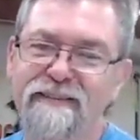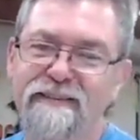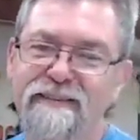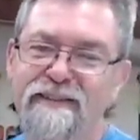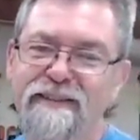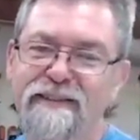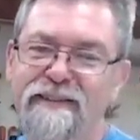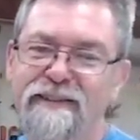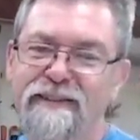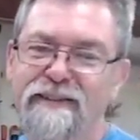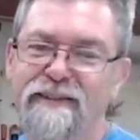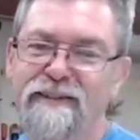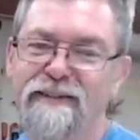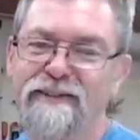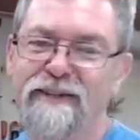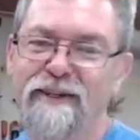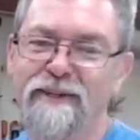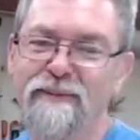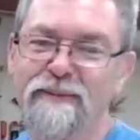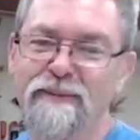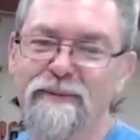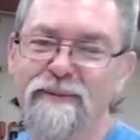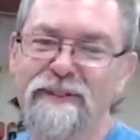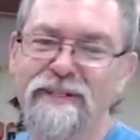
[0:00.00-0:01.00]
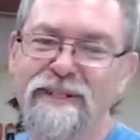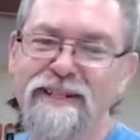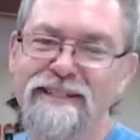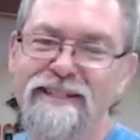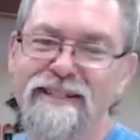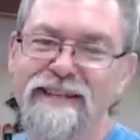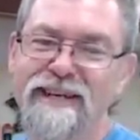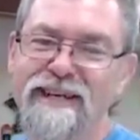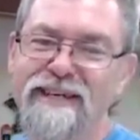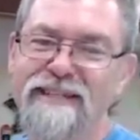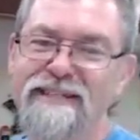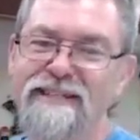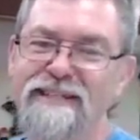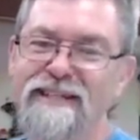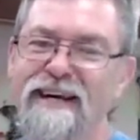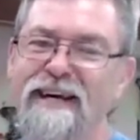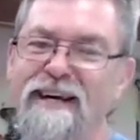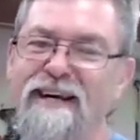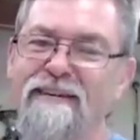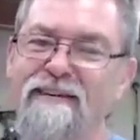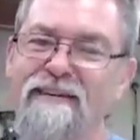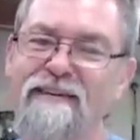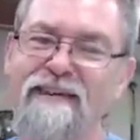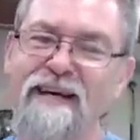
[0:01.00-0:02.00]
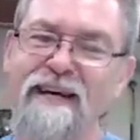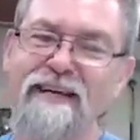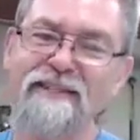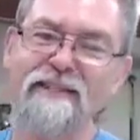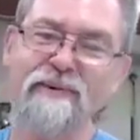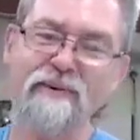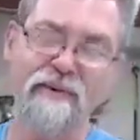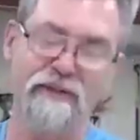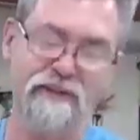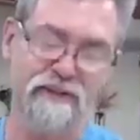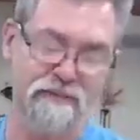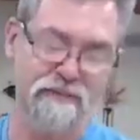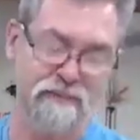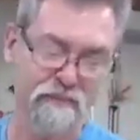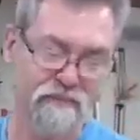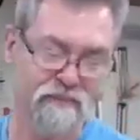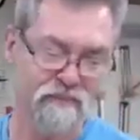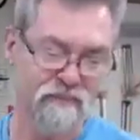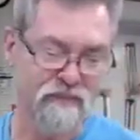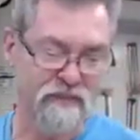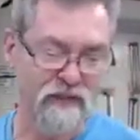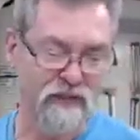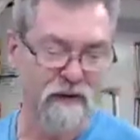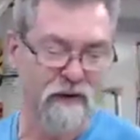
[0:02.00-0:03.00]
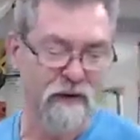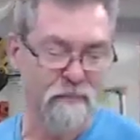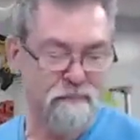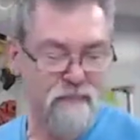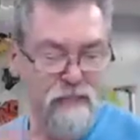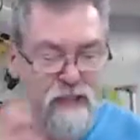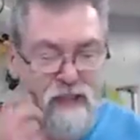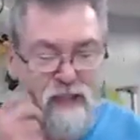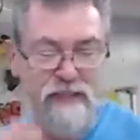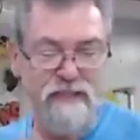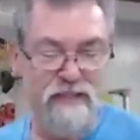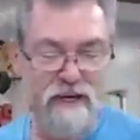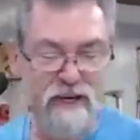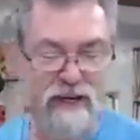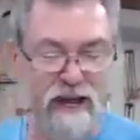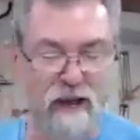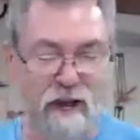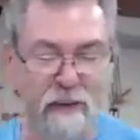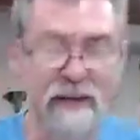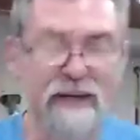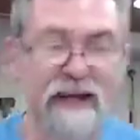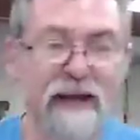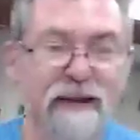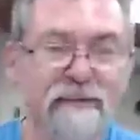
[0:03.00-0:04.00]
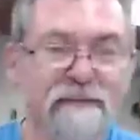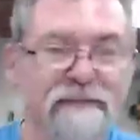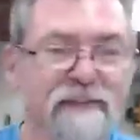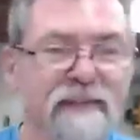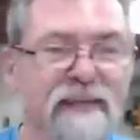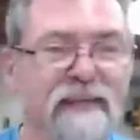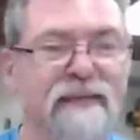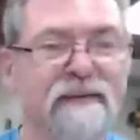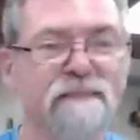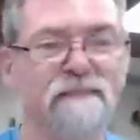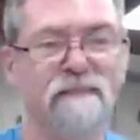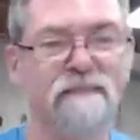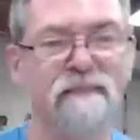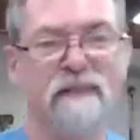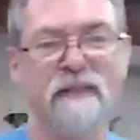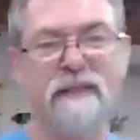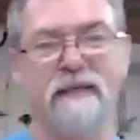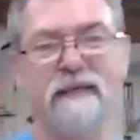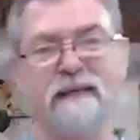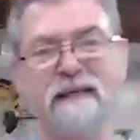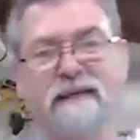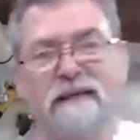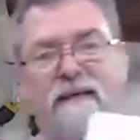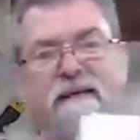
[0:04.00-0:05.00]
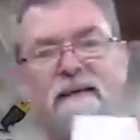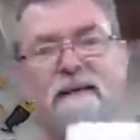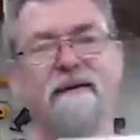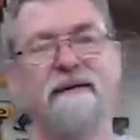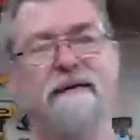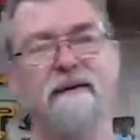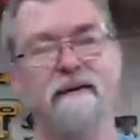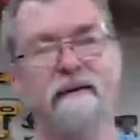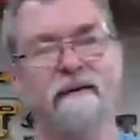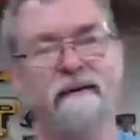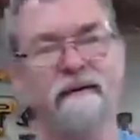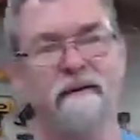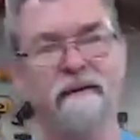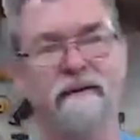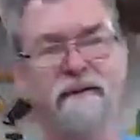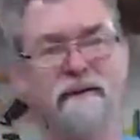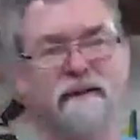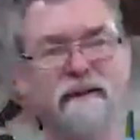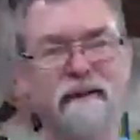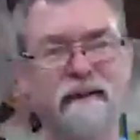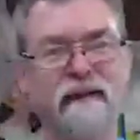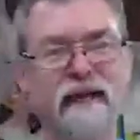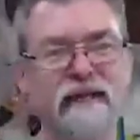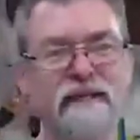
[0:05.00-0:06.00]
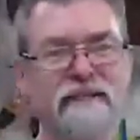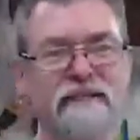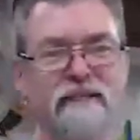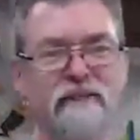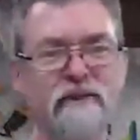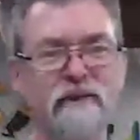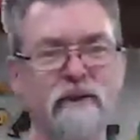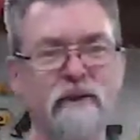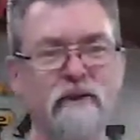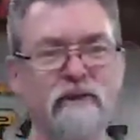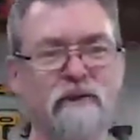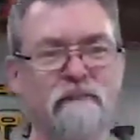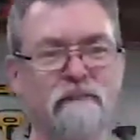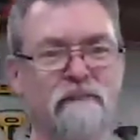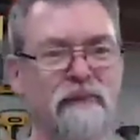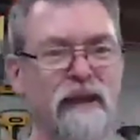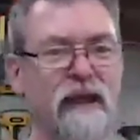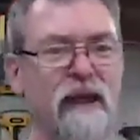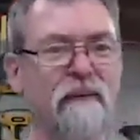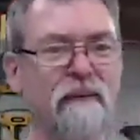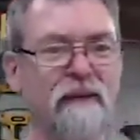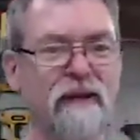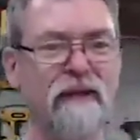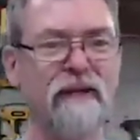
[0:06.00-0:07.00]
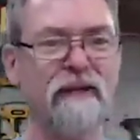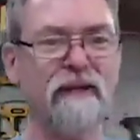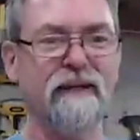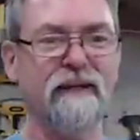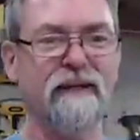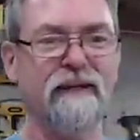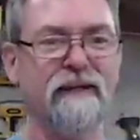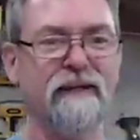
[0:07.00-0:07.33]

It's a huge help to me just getting started. Thanks, Chris. All right, so now we have the Lazy Susan bearing